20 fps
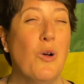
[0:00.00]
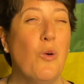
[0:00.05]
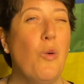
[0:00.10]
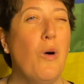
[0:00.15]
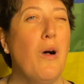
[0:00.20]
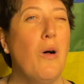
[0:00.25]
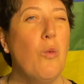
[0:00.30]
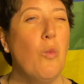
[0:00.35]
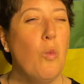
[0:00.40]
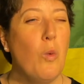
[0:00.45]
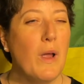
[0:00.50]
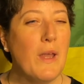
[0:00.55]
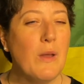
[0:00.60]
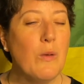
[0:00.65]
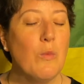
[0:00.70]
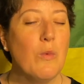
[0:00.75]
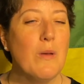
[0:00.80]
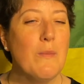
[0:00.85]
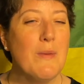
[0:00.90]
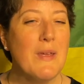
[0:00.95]
while
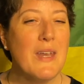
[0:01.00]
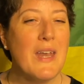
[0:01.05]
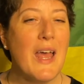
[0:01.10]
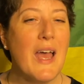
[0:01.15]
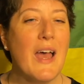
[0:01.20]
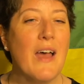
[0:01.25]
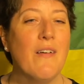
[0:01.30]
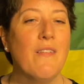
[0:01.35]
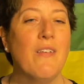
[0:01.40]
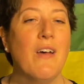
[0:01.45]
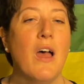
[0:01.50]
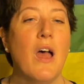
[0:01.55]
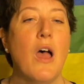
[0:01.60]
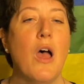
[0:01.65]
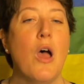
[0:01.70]
white women have